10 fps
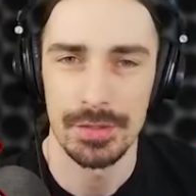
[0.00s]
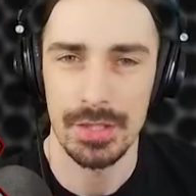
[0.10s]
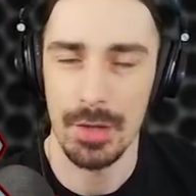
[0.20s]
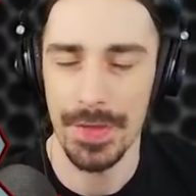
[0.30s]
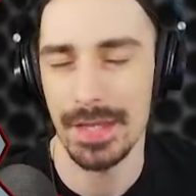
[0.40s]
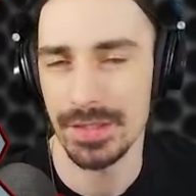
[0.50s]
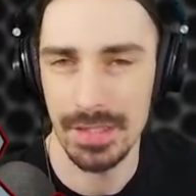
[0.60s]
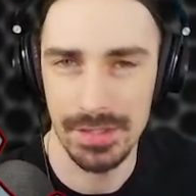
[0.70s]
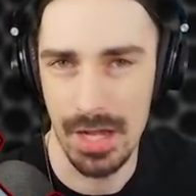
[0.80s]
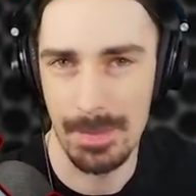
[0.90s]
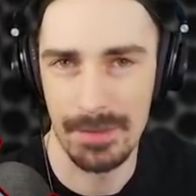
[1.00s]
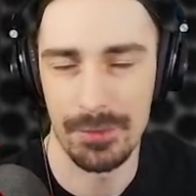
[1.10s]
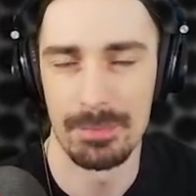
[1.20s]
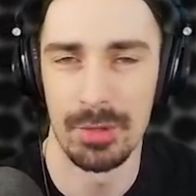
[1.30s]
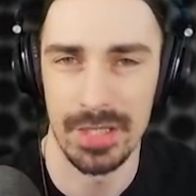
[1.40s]
So thanks to this comment
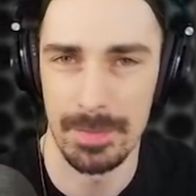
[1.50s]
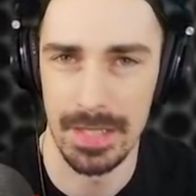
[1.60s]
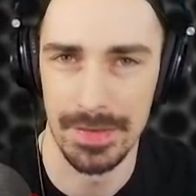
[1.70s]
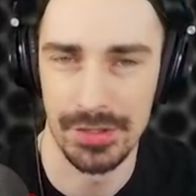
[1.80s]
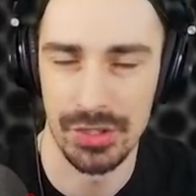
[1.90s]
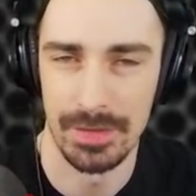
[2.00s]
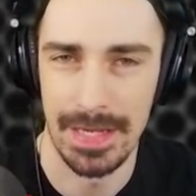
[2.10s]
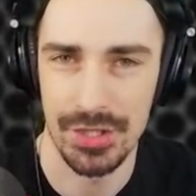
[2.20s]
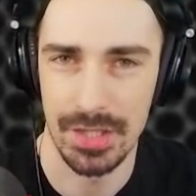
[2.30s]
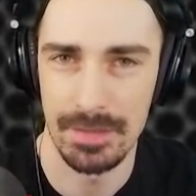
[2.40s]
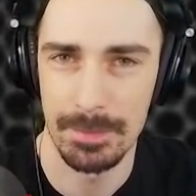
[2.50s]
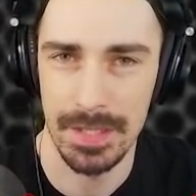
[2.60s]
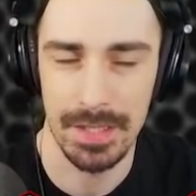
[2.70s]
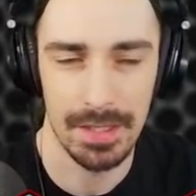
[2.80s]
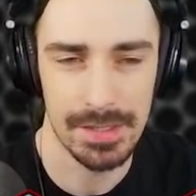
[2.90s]
for pointing me in this direction
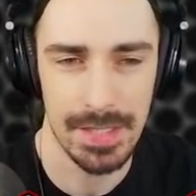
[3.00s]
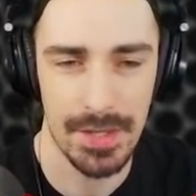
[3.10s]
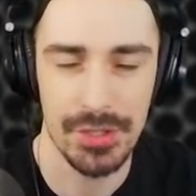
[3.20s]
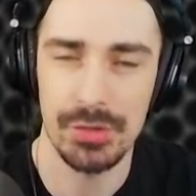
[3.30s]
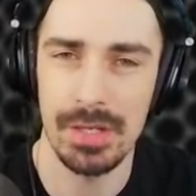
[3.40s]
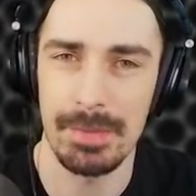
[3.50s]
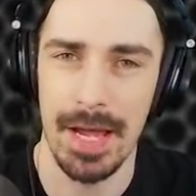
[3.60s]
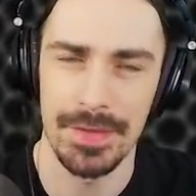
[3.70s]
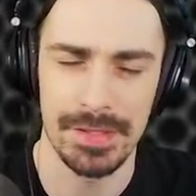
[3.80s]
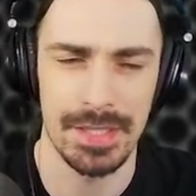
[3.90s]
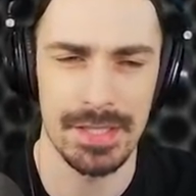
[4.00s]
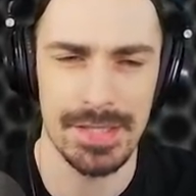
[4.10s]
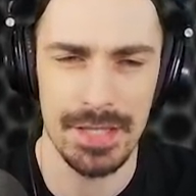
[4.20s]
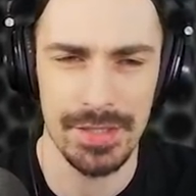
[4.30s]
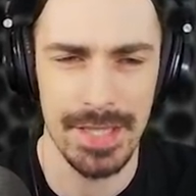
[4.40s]
because uh, the story behind this thing is
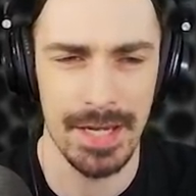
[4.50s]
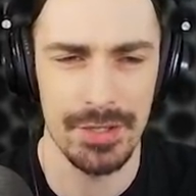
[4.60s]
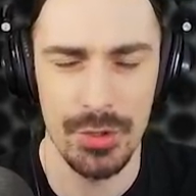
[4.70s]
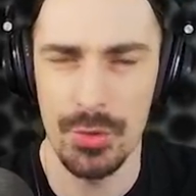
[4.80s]
actually kind of